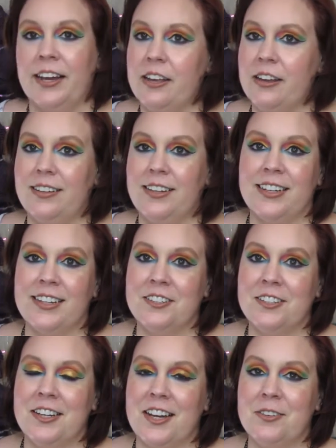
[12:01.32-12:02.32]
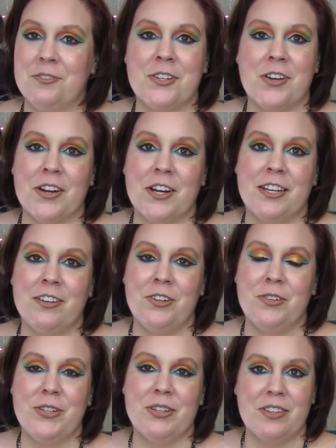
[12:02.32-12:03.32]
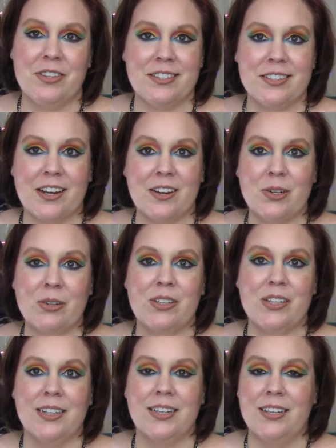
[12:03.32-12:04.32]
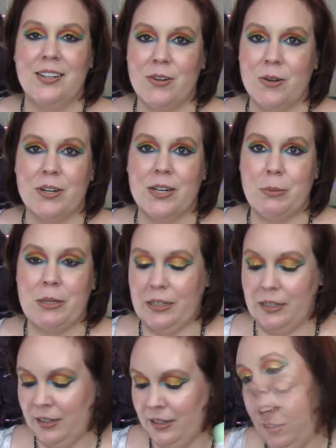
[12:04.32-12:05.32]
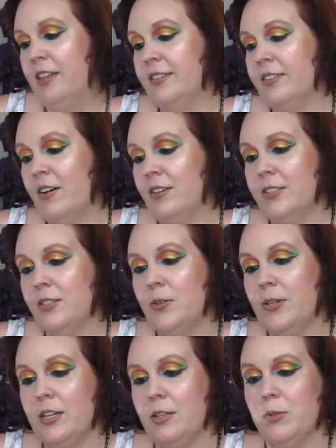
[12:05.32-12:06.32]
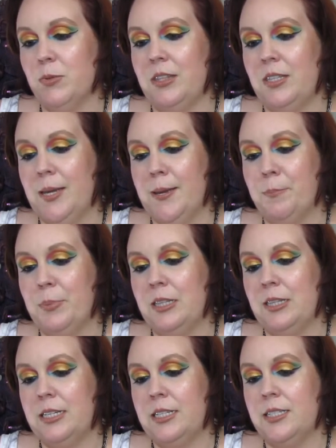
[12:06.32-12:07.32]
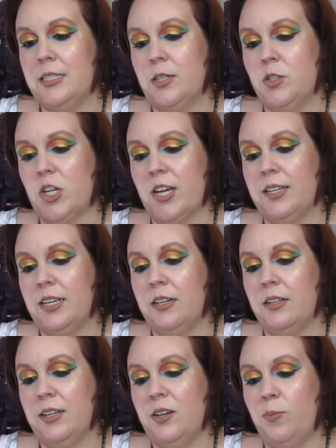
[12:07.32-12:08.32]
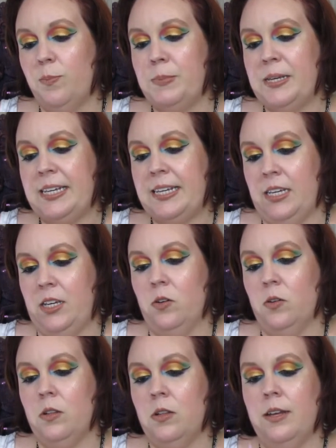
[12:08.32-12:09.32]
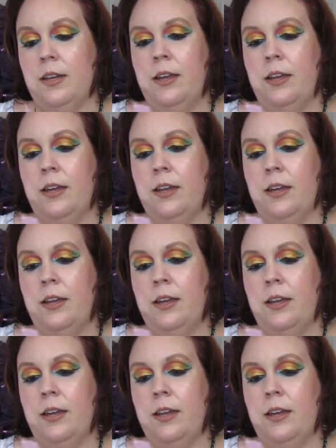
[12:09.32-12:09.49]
I'm sorry, if you live in the South, you know what I mean. This also comes with the Bliss Jelly Glow Peel.